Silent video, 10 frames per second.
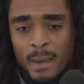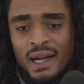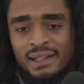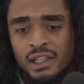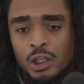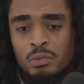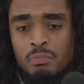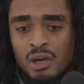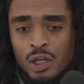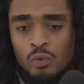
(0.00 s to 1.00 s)
And I think it'll be
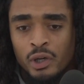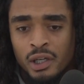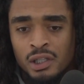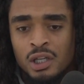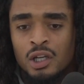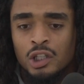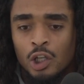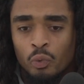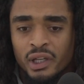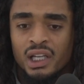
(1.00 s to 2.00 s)
better when, you
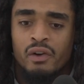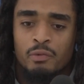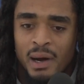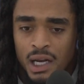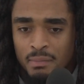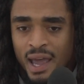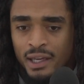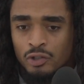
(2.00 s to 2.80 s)
know, we get everybody back.